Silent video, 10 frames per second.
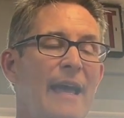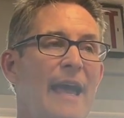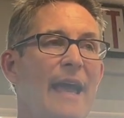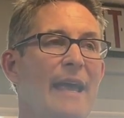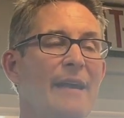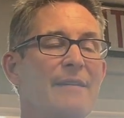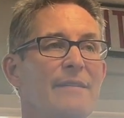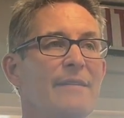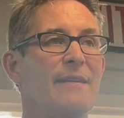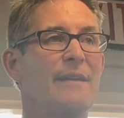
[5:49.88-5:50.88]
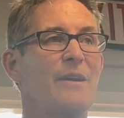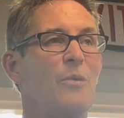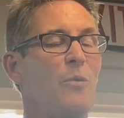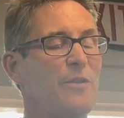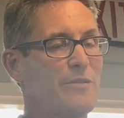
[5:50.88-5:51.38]
And
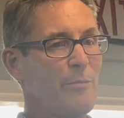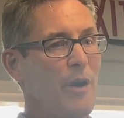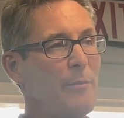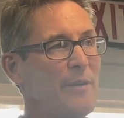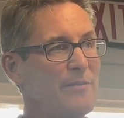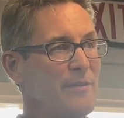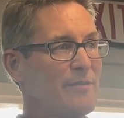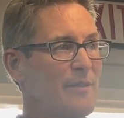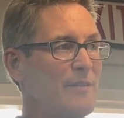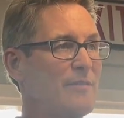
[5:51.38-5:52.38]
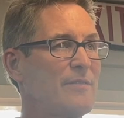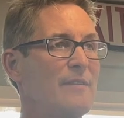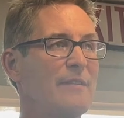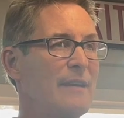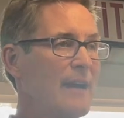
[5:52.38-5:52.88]
with small businesses,
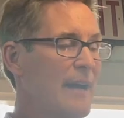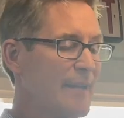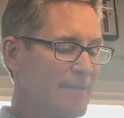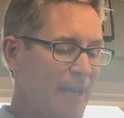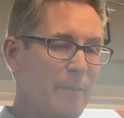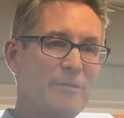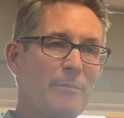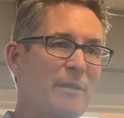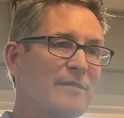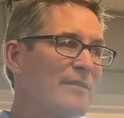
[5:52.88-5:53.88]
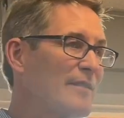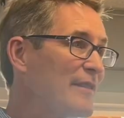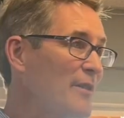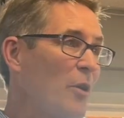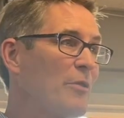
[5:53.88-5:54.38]
a lot of times the business
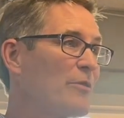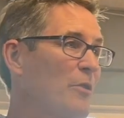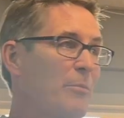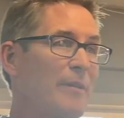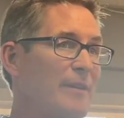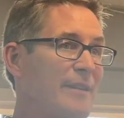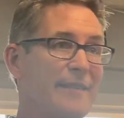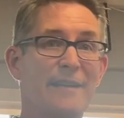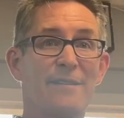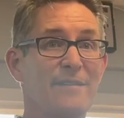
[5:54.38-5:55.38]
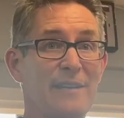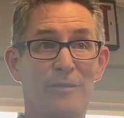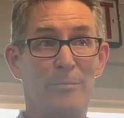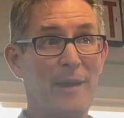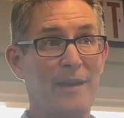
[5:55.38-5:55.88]
doesn't own their own building, they just lease
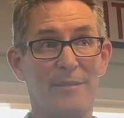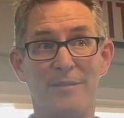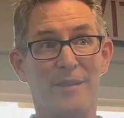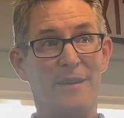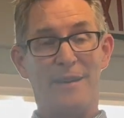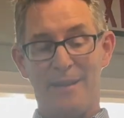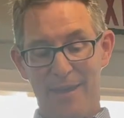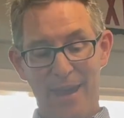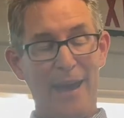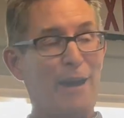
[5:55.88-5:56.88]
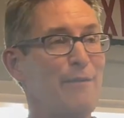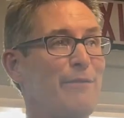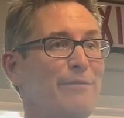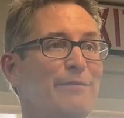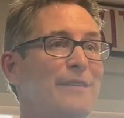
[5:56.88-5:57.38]
space. They have
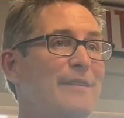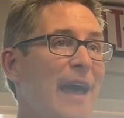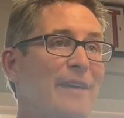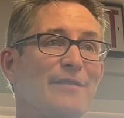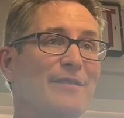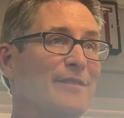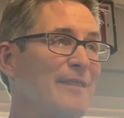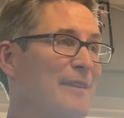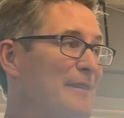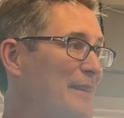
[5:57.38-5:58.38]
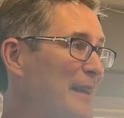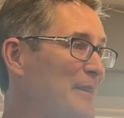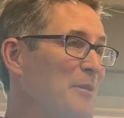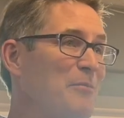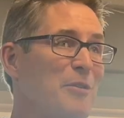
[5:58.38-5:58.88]
desks and
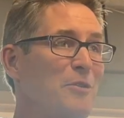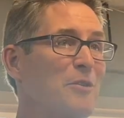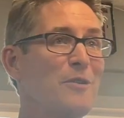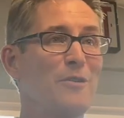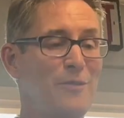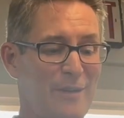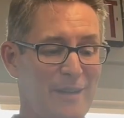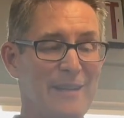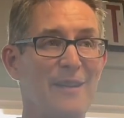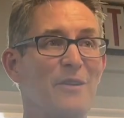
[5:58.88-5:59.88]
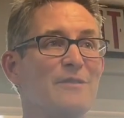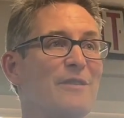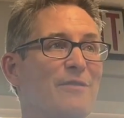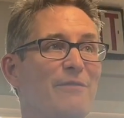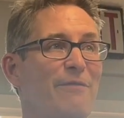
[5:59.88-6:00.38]
computers and
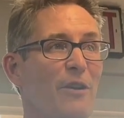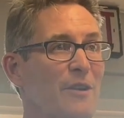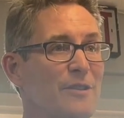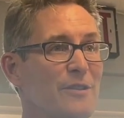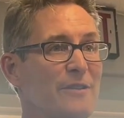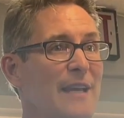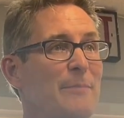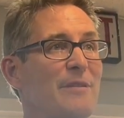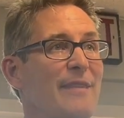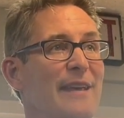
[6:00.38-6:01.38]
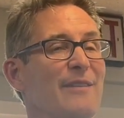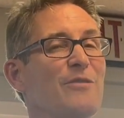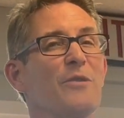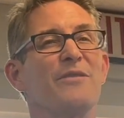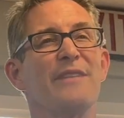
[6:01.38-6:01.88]
just furniture types of things,
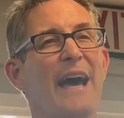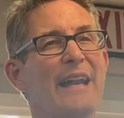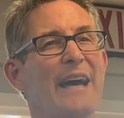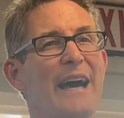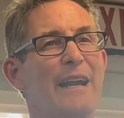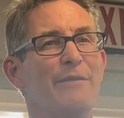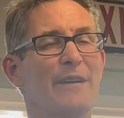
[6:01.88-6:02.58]
so it's not a lot of